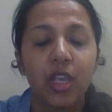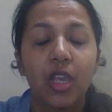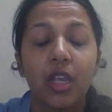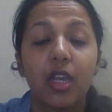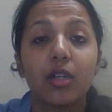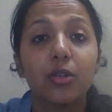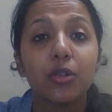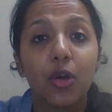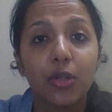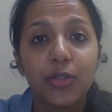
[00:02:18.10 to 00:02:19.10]
It could
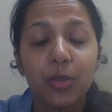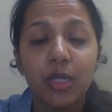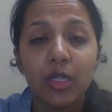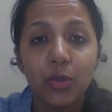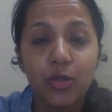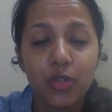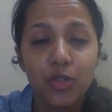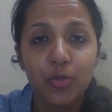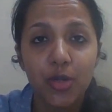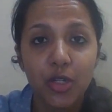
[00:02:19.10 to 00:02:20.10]
also be used
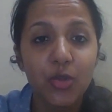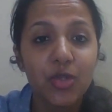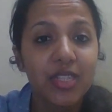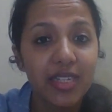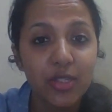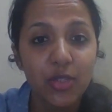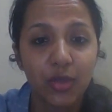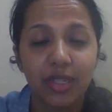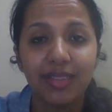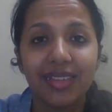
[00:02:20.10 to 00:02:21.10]
to produce
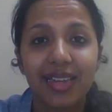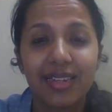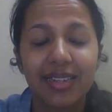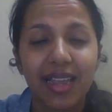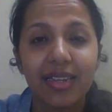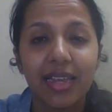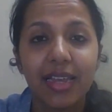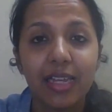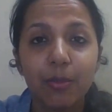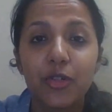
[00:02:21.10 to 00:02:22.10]
insulin that can
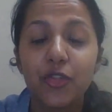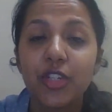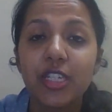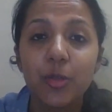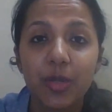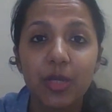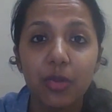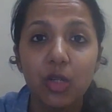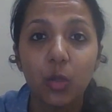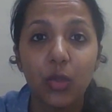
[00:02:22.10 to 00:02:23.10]
help treat
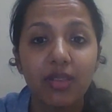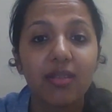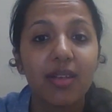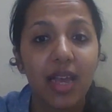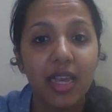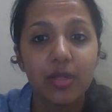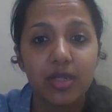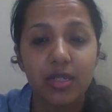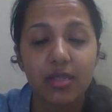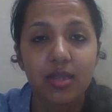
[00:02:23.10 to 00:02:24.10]
people with
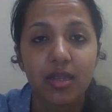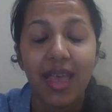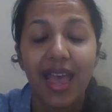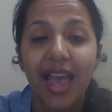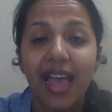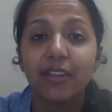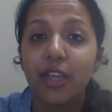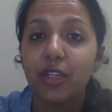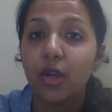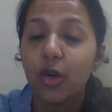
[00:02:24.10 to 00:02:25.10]
diabetes. And it
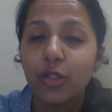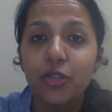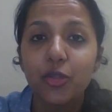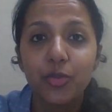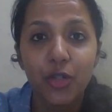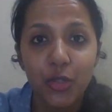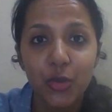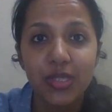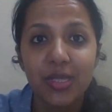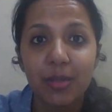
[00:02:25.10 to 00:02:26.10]
can also
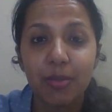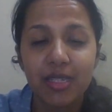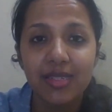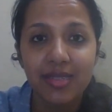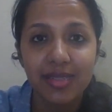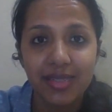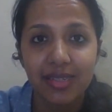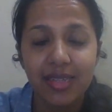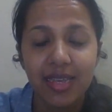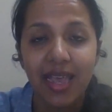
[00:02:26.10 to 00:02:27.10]
produce the muscle
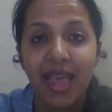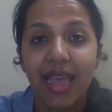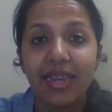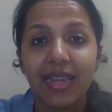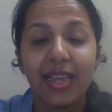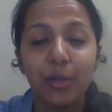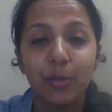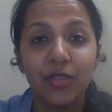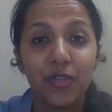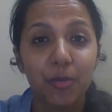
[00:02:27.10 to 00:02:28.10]
cells and help
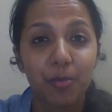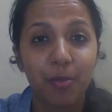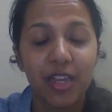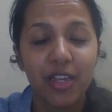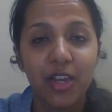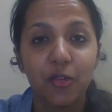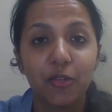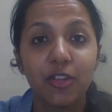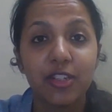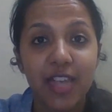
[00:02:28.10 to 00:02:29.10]
in the repair of
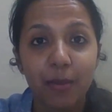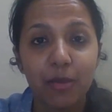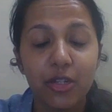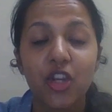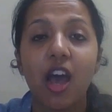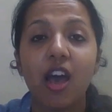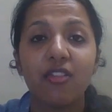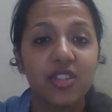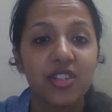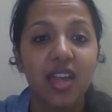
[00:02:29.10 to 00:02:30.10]
a damage
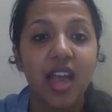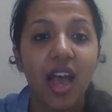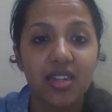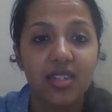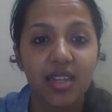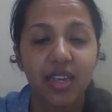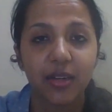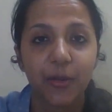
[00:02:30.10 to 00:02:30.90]
after a heart attack.